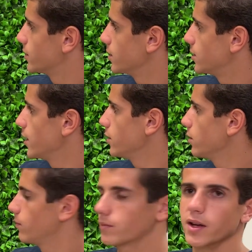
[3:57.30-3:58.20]
says
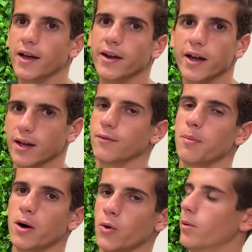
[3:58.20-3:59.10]
Daniel, "and I have a
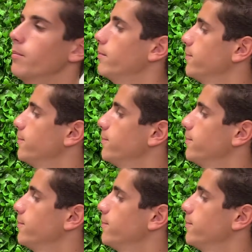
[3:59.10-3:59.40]
poem."